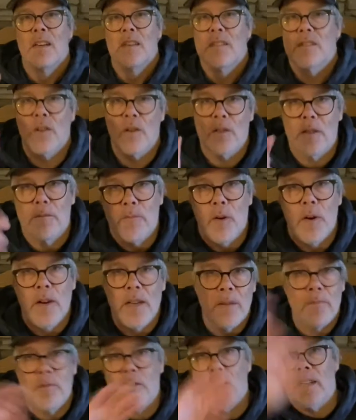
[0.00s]
So the point
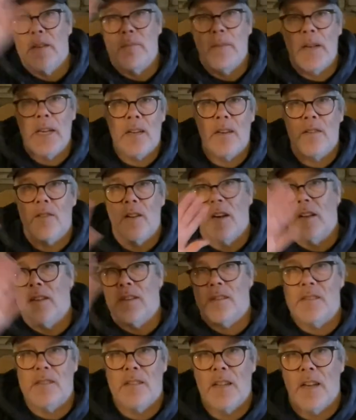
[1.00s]
I'm trying to make with all
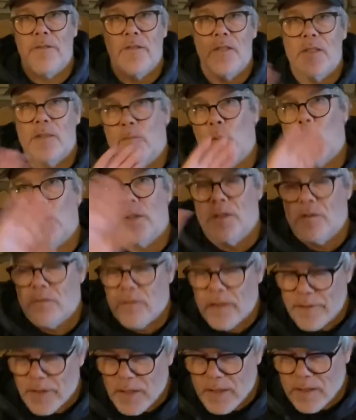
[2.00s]
this stuff, sports
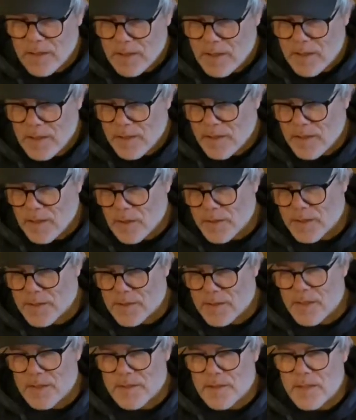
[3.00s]
trivia, you know,
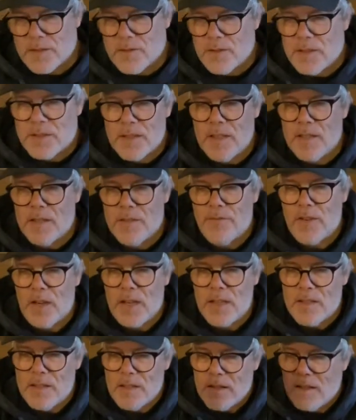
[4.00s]
it's interesting and
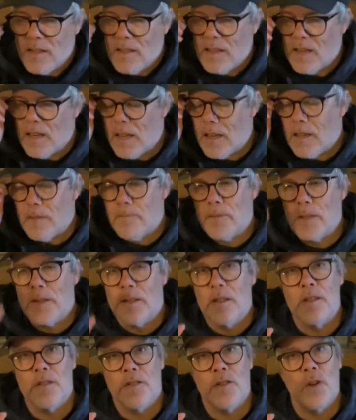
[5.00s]
fun, but
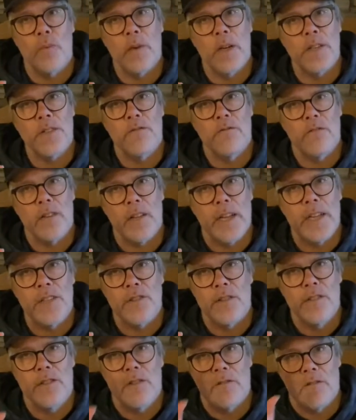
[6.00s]
there's so much
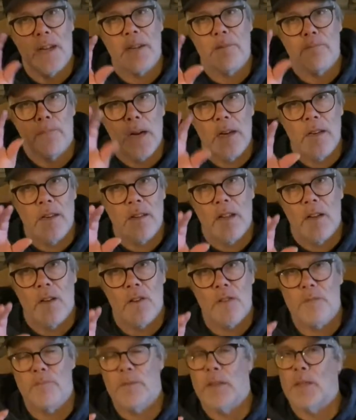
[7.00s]
direct
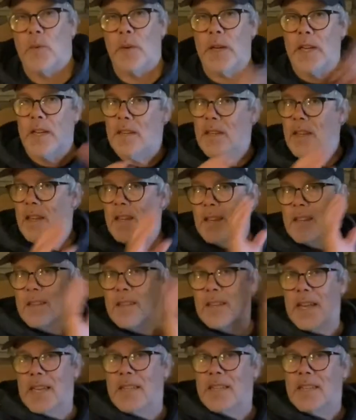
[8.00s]
parallels between
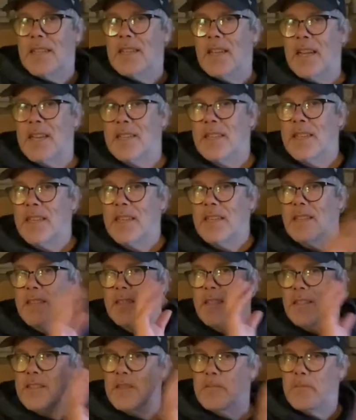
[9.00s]
1918 and
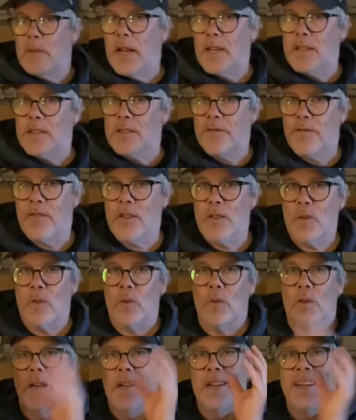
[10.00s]
the Spanish
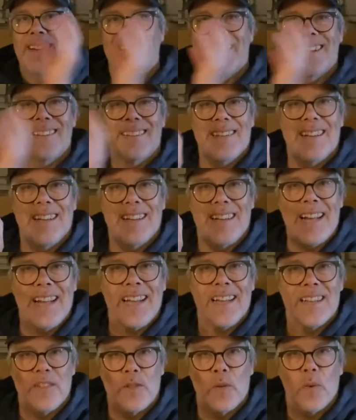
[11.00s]
flu and today
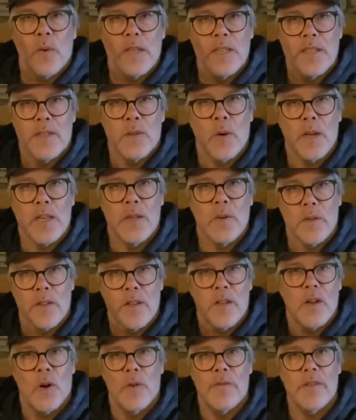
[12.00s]
in 2020 with
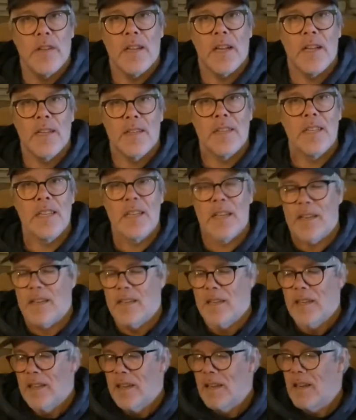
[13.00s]
COVID-19.
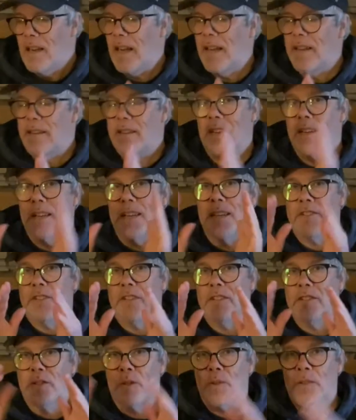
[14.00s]
And the
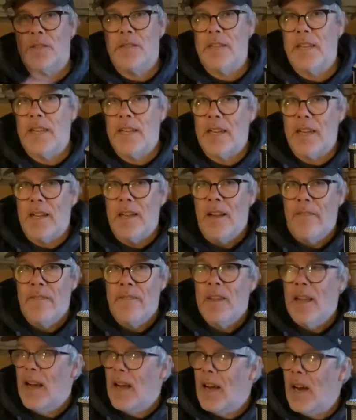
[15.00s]
issues you see
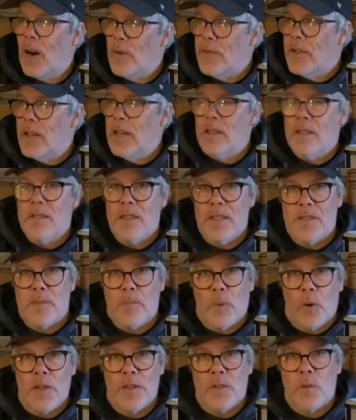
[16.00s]
out there in the
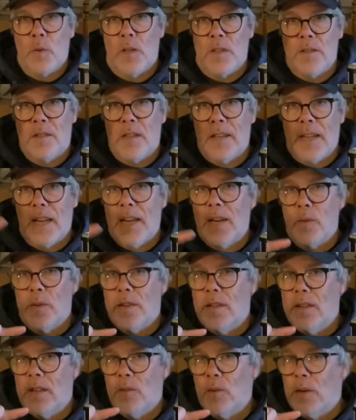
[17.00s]
sports world today
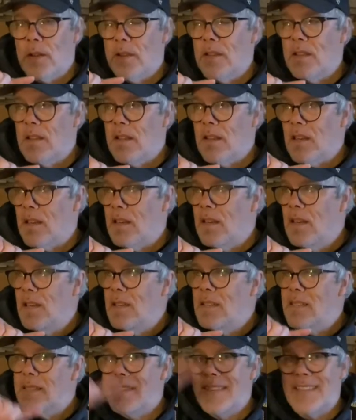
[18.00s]
with
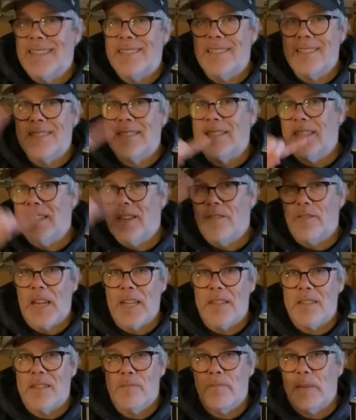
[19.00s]
seasons and
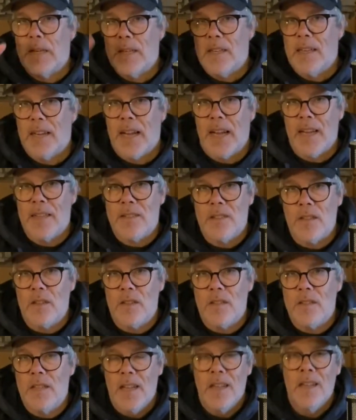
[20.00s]
events being
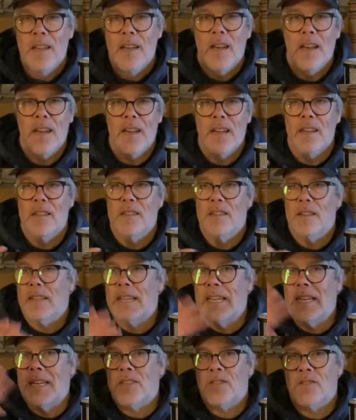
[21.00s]
canceled and
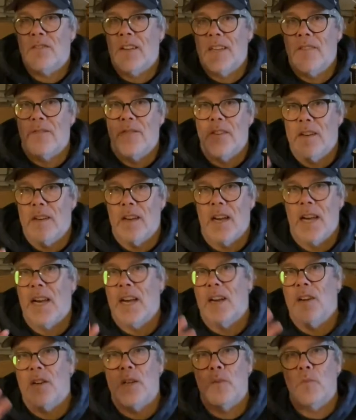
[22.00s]
leagues trying to figure out
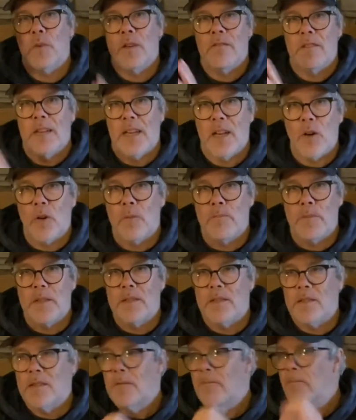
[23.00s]
how can we
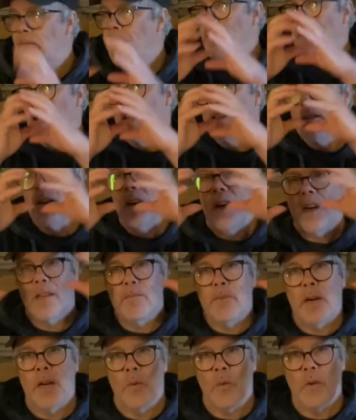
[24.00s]
reopen and talk
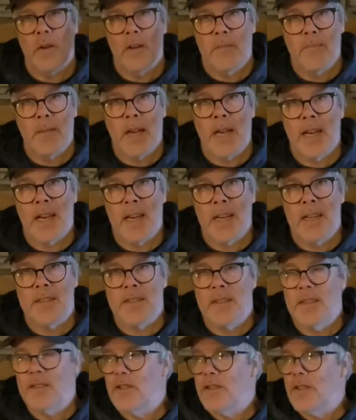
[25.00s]
about wearing masks
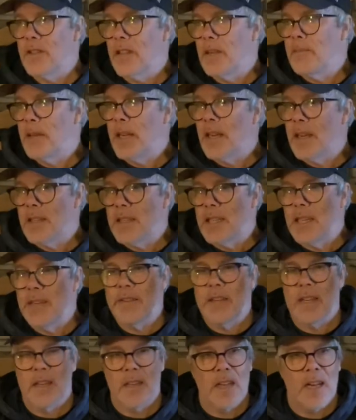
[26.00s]
and should they be on
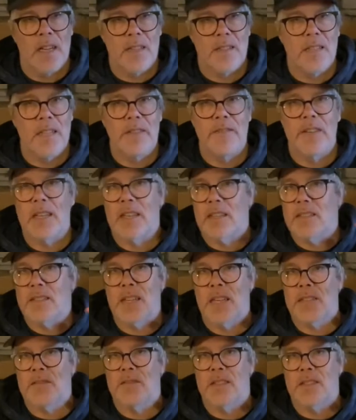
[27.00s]
TV and not TV,
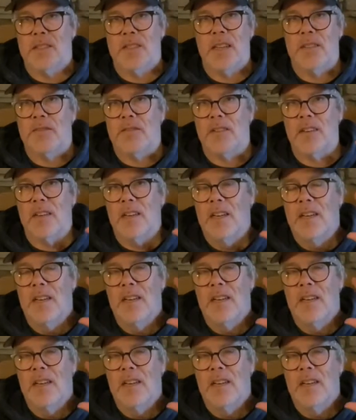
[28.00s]
etc., etc.